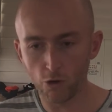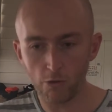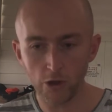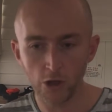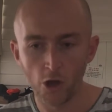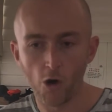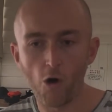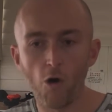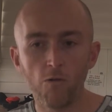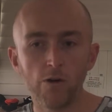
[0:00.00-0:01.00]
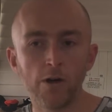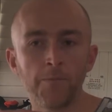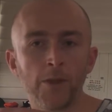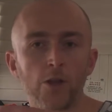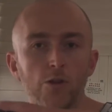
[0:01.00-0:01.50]
going over
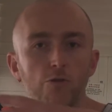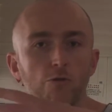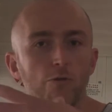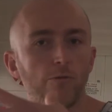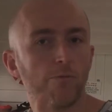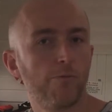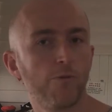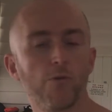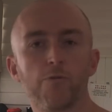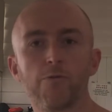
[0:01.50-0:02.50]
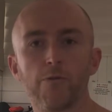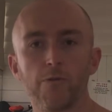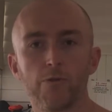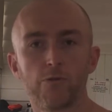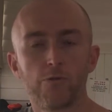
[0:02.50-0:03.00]
to
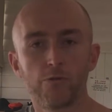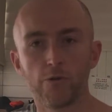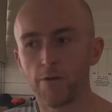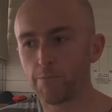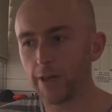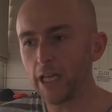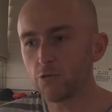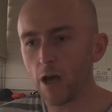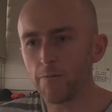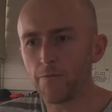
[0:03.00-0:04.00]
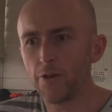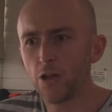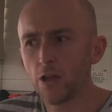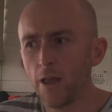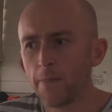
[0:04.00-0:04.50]
a place where I
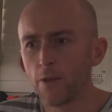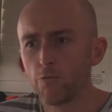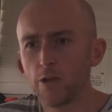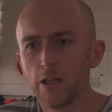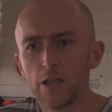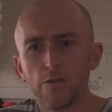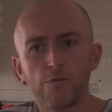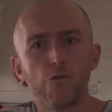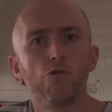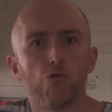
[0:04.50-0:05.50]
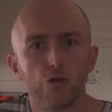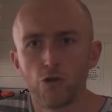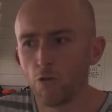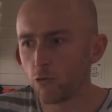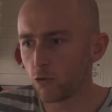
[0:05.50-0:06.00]
feel really confused,
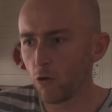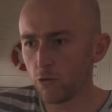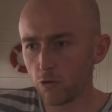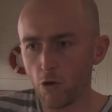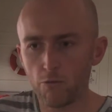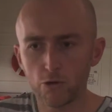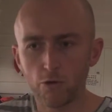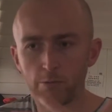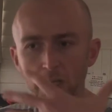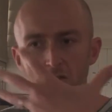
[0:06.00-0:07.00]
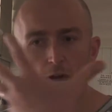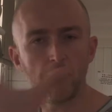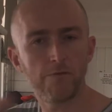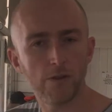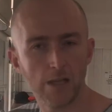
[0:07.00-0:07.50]
or going over to a place where I
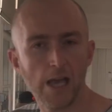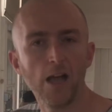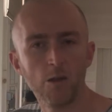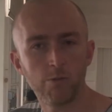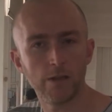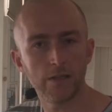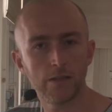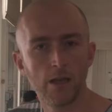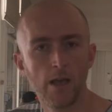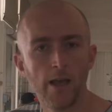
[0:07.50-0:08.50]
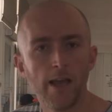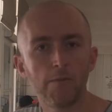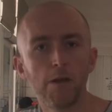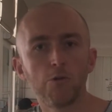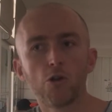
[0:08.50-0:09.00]
feel helpless. It
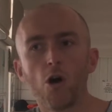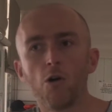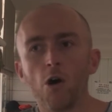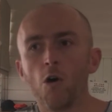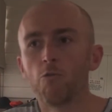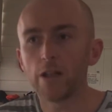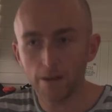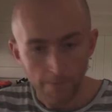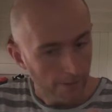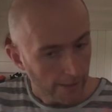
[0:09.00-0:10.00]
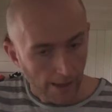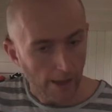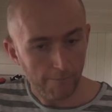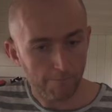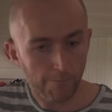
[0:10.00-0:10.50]
made me go, well,
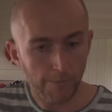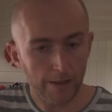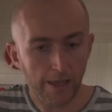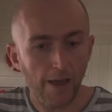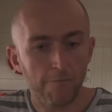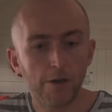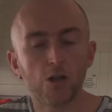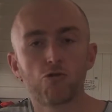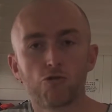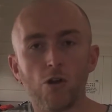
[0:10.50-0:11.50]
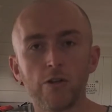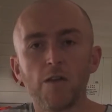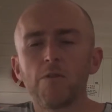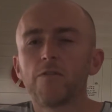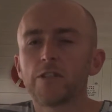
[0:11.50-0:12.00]
it gave me control,
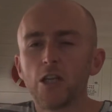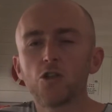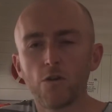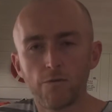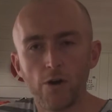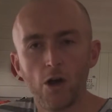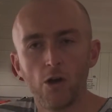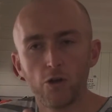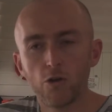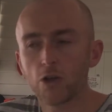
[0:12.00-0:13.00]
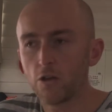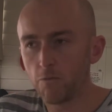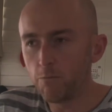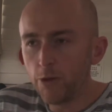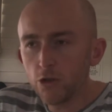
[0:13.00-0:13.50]
gave me a sense of, kind
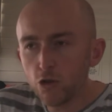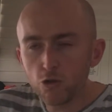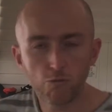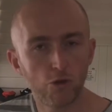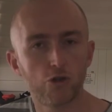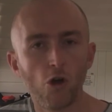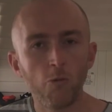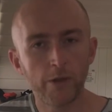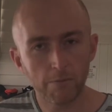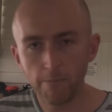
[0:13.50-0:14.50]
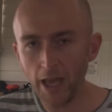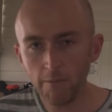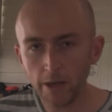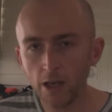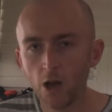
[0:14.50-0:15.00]
of building towards hope that
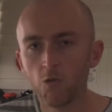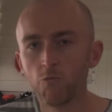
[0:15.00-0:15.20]
maybe